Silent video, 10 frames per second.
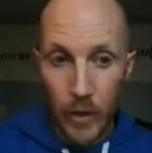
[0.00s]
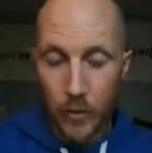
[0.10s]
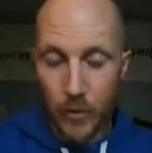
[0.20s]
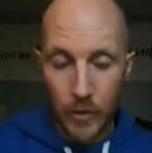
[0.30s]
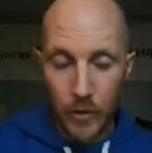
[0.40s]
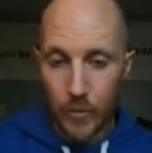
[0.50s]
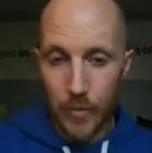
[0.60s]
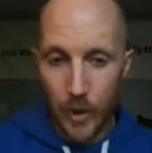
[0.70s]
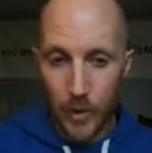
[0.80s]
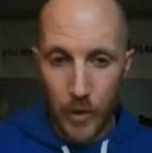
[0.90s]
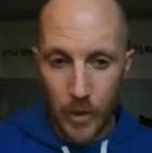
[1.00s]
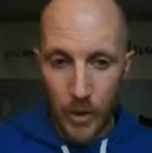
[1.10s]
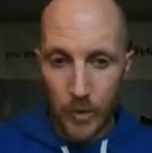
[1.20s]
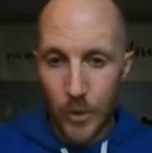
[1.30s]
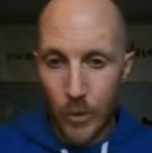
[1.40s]
So I've done the whole problem here. I
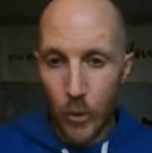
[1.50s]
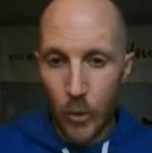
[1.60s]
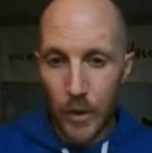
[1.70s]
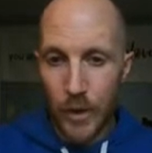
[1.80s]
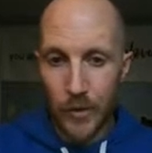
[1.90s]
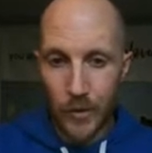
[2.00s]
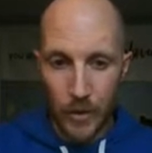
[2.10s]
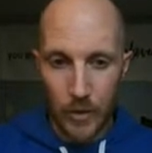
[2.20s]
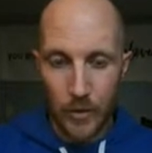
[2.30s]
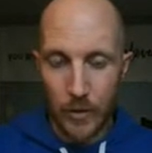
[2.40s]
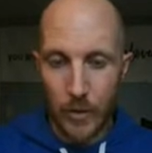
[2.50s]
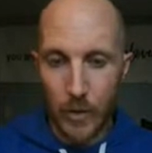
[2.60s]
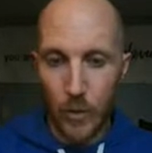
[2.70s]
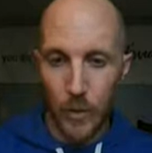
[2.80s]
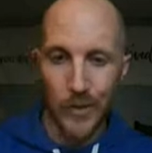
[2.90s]
got my new coordinates. I listed my
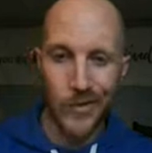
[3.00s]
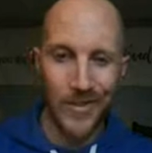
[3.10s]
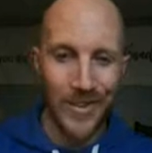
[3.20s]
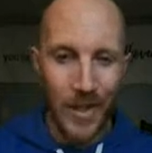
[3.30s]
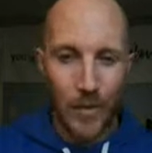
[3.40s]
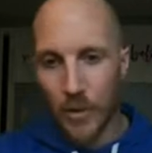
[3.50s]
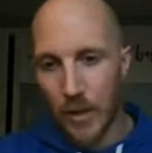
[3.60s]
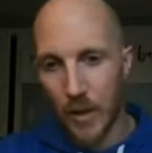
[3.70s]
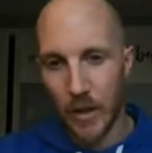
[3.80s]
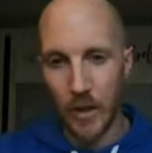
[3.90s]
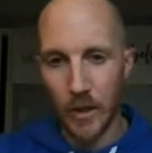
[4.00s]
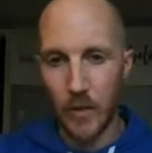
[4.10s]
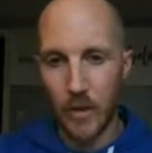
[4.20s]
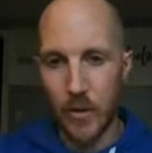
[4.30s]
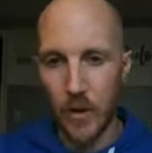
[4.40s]
coordinates in the table, and
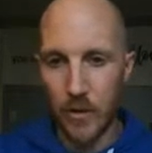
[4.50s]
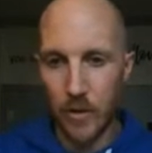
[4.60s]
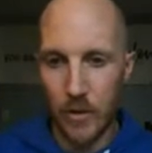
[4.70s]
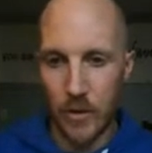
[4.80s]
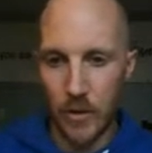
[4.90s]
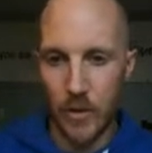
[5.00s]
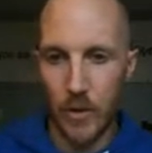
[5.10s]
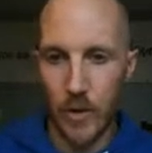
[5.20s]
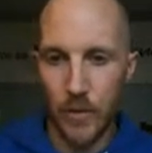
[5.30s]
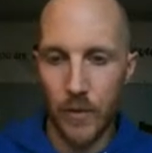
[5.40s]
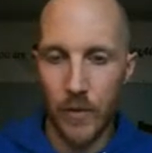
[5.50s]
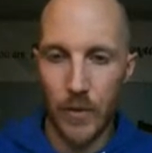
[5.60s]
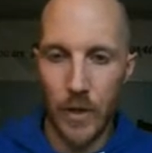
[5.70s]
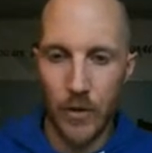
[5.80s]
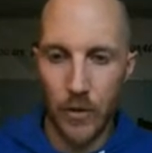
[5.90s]
I've got the graph
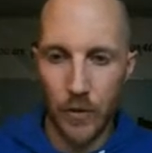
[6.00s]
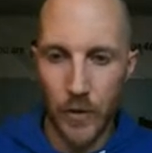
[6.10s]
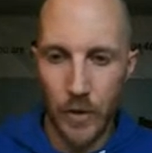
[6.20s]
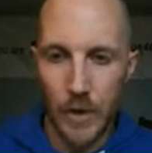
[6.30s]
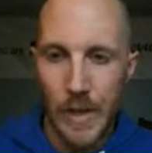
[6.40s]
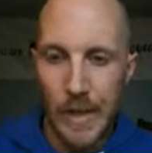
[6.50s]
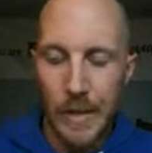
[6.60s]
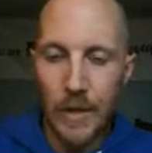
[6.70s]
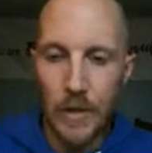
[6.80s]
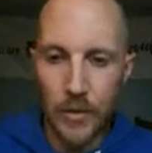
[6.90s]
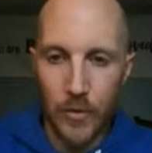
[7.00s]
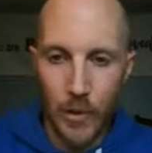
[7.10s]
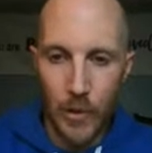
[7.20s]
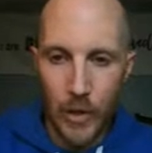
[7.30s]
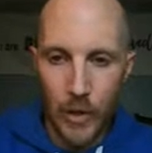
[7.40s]
sketched over here onto my
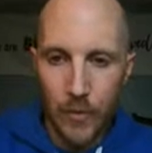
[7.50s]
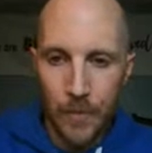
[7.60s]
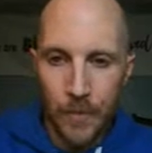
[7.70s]
graph.